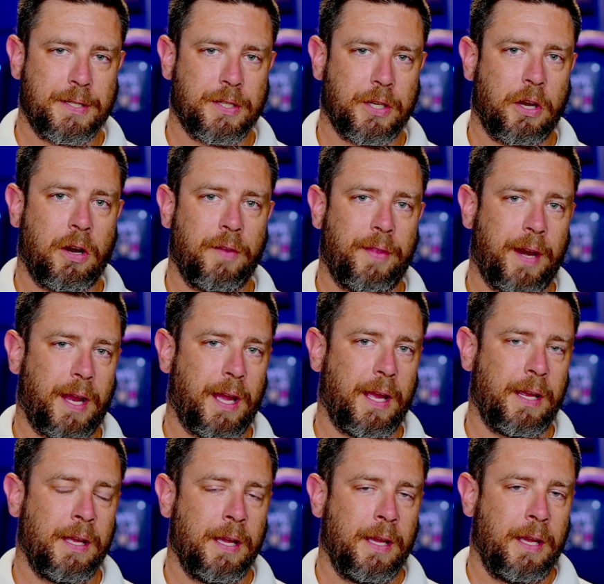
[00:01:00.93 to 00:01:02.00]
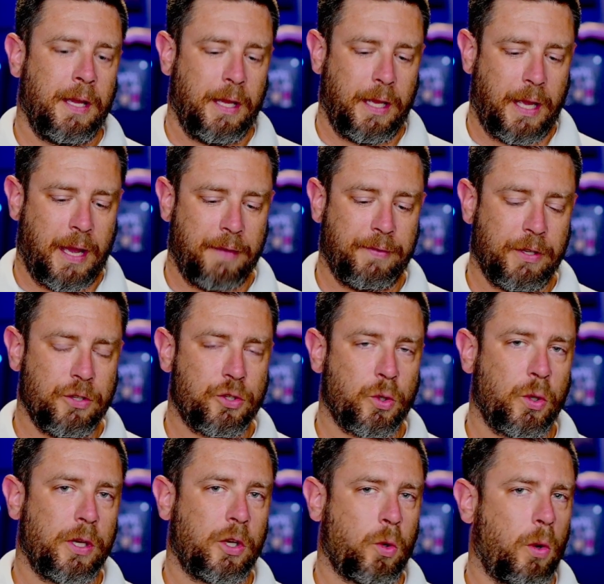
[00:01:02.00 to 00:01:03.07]
cigar that I have
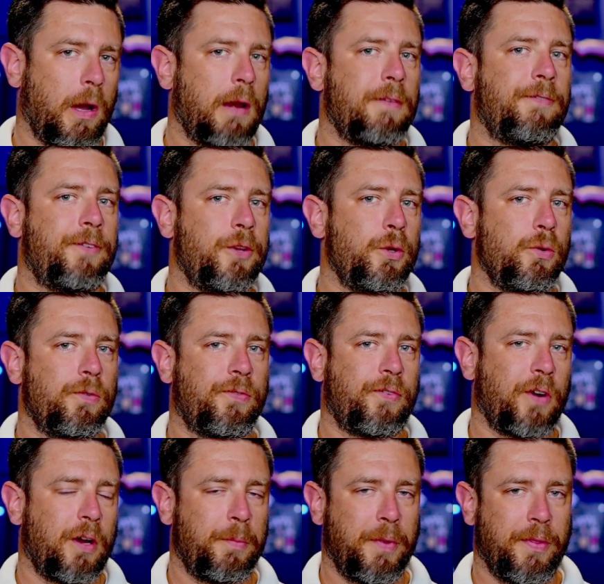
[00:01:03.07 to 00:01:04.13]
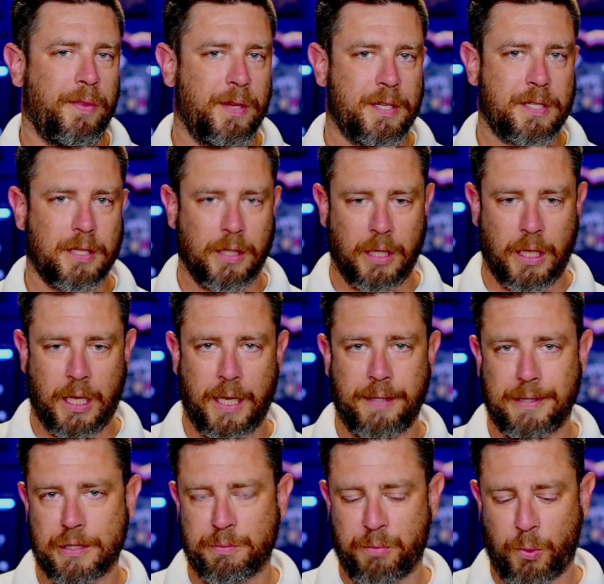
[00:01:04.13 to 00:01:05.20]
enjoyed quite a few from this line,
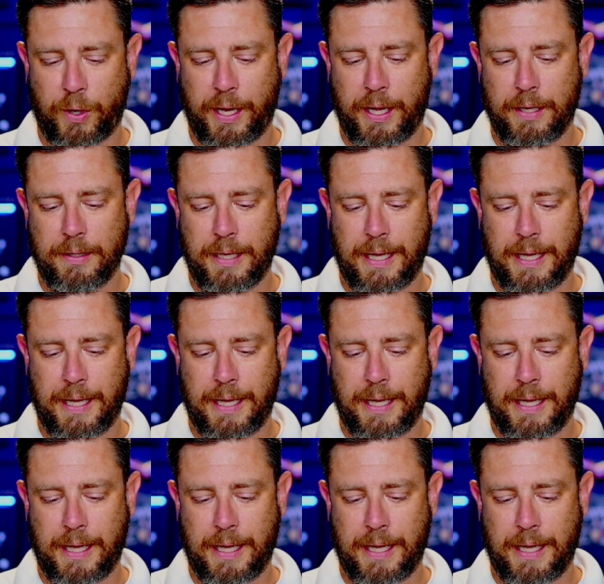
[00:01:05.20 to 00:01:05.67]
this brand,